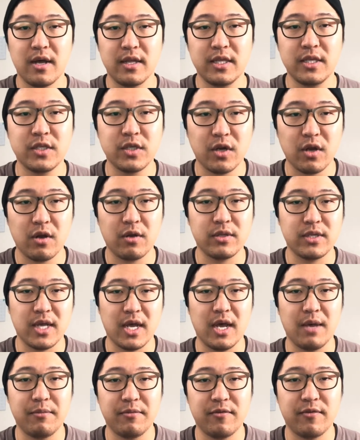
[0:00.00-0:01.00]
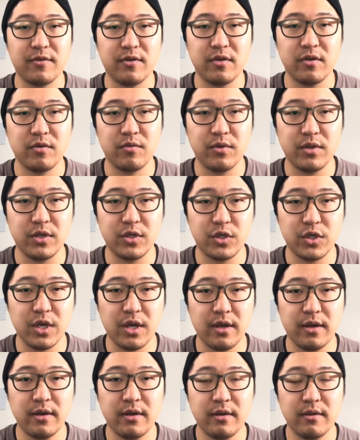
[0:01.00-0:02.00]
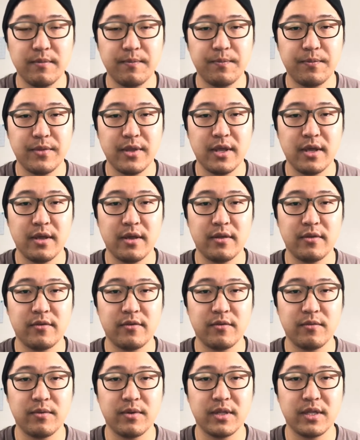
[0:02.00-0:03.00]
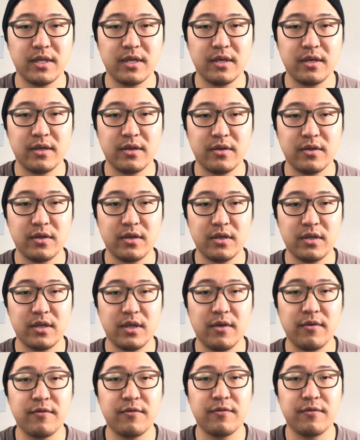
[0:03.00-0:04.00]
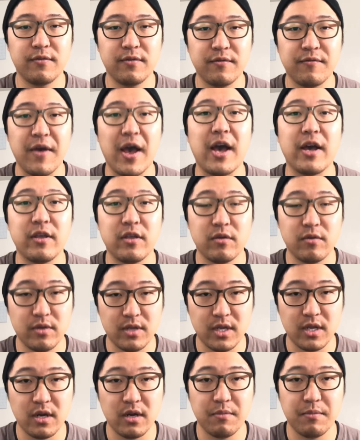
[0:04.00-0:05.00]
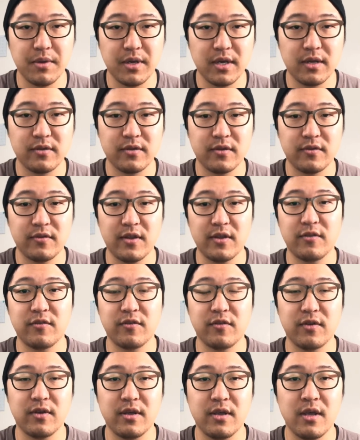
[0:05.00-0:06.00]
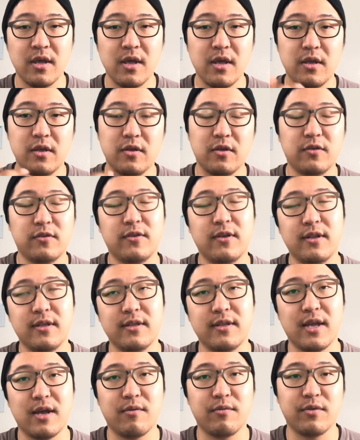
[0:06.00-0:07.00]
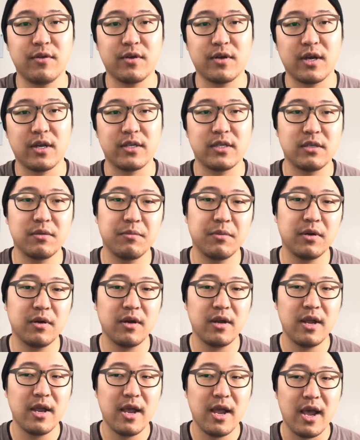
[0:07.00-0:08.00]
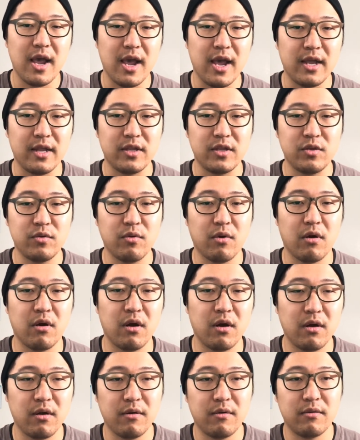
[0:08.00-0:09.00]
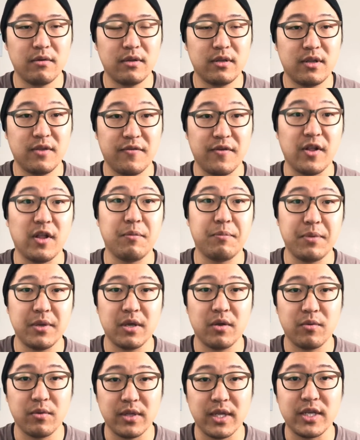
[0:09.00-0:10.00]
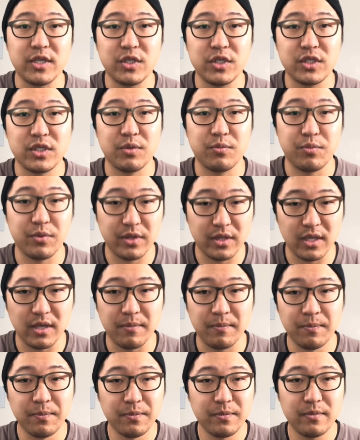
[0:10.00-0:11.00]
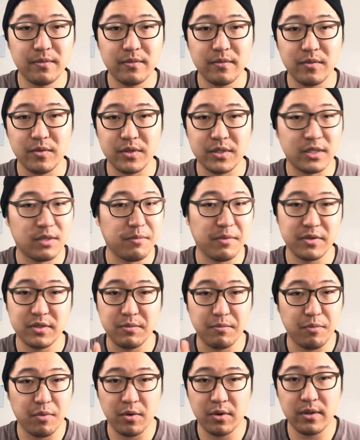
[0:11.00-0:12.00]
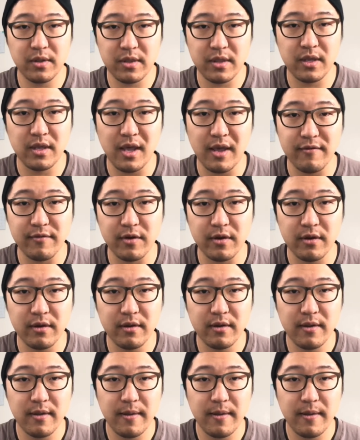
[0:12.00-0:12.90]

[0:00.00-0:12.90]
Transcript: These are all times for you to really shine and to really give value here, because essentially you're sitting down with your customer and you are developing a relationship with them, which is the most important thing ever,